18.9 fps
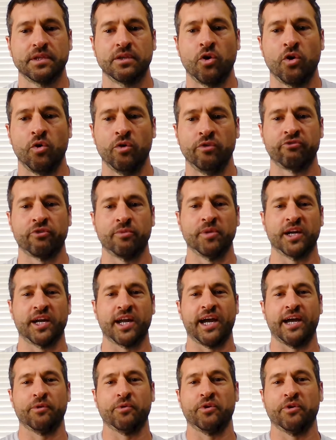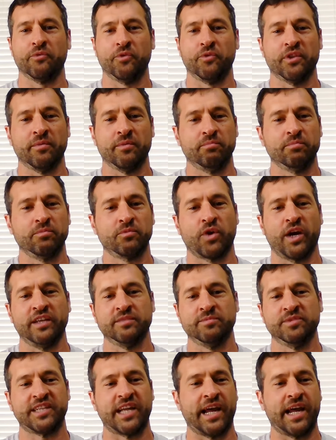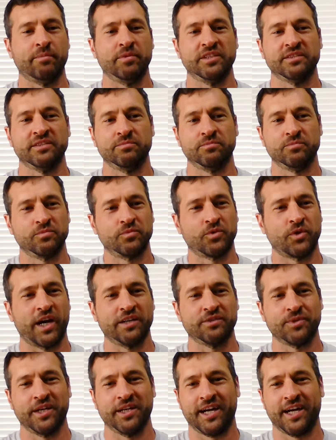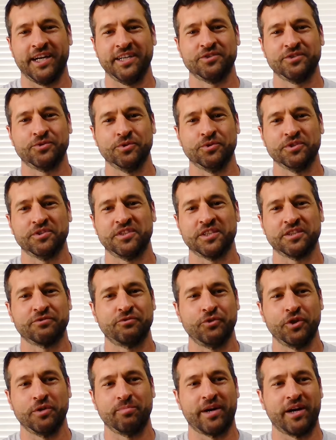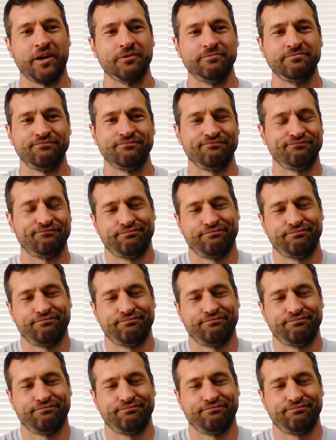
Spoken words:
going from a guy with a crazy metabolism, graduating high school, 6 foot, about